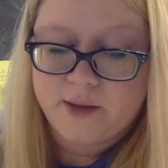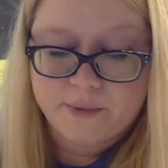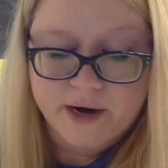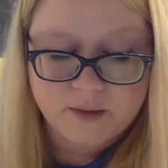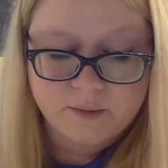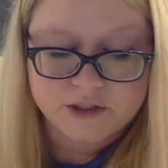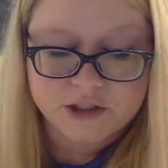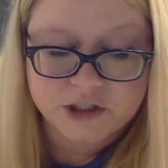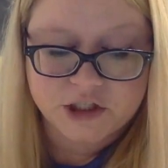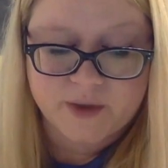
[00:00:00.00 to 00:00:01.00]
Brendan was
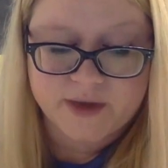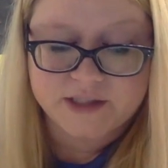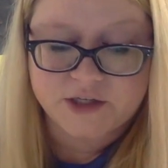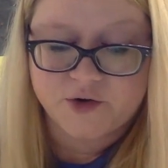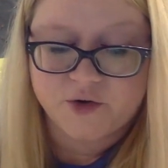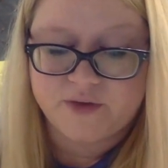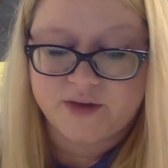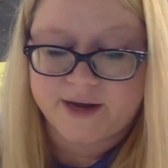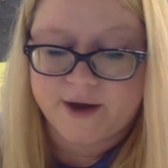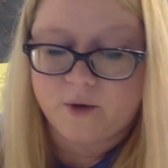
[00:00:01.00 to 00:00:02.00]
just showing us your new
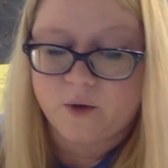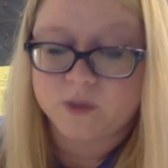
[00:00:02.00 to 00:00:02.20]
video.